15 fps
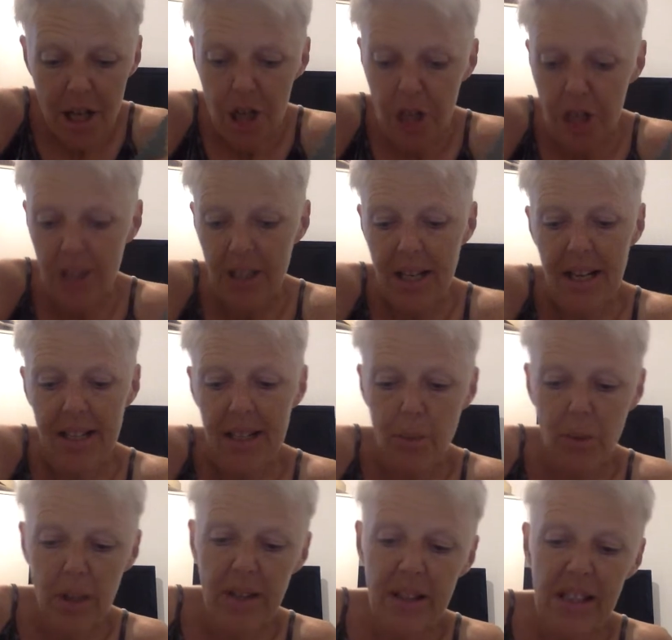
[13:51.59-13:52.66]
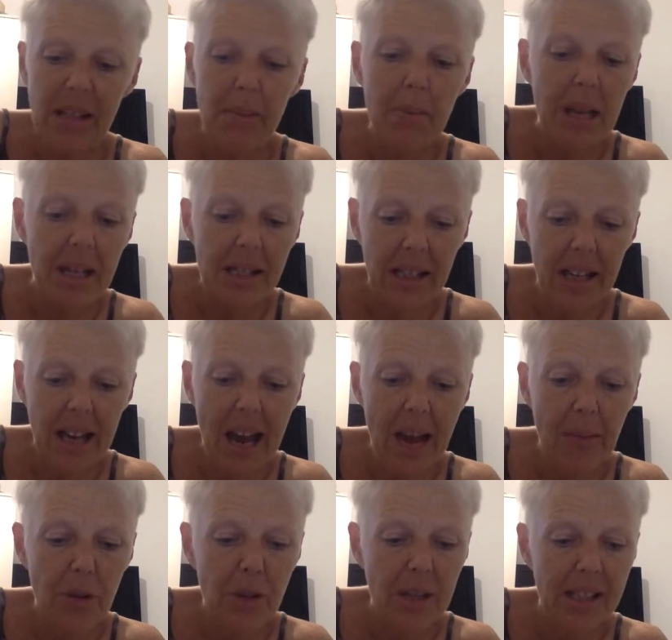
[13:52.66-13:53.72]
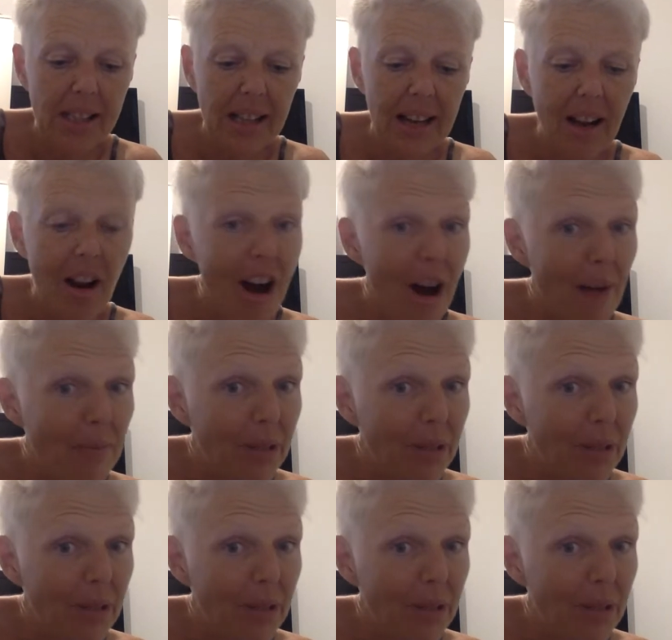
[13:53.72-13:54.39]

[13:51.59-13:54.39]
She tucked in one of these amazing cameos that say God